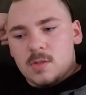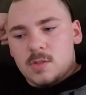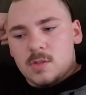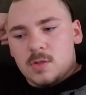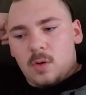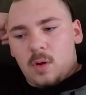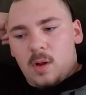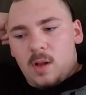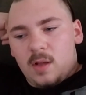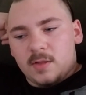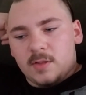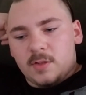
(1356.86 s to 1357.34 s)

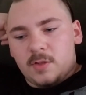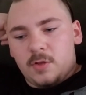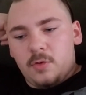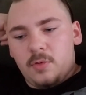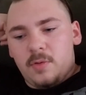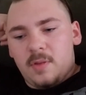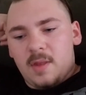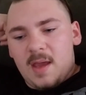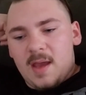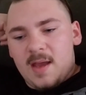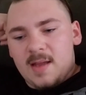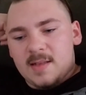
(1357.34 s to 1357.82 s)
I'll do
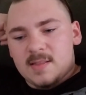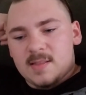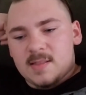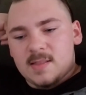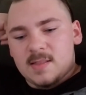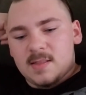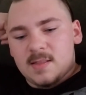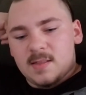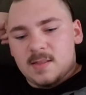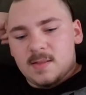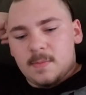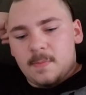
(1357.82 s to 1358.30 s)

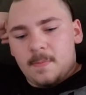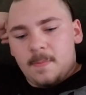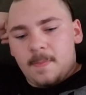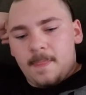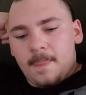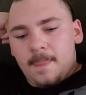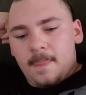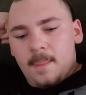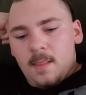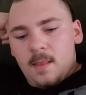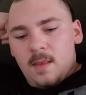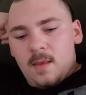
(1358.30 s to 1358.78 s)
that.
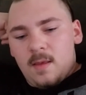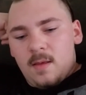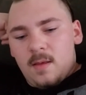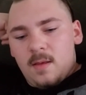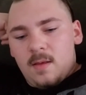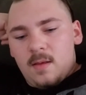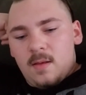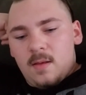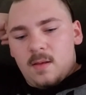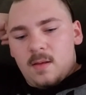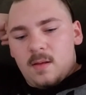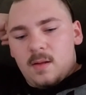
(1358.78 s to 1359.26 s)

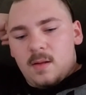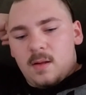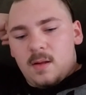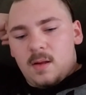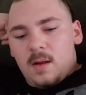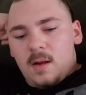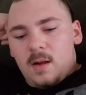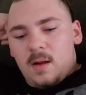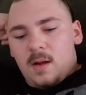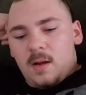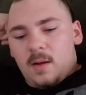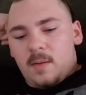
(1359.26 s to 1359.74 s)

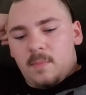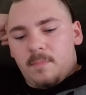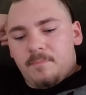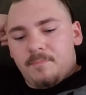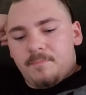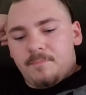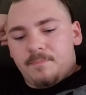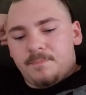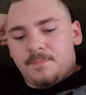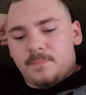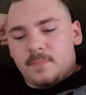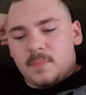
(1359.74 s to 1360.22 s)

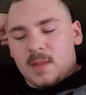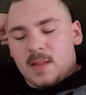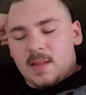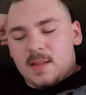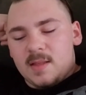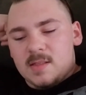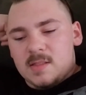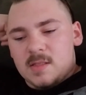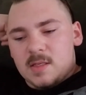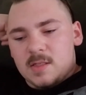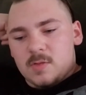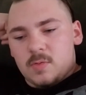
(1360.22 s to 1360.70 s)
At
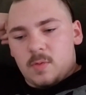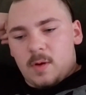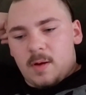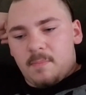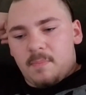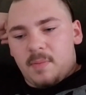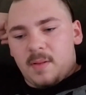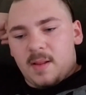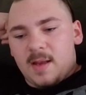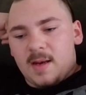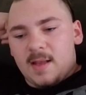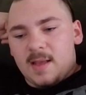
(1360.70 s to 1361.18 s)
least that's what I'm
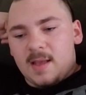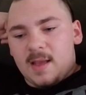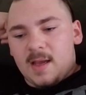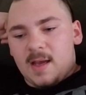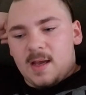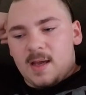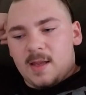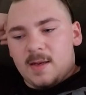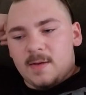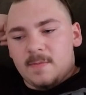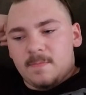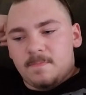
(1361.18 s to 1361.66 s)
planning
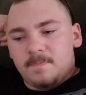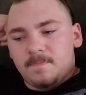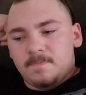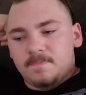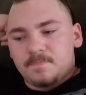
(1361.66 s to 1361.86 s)
on.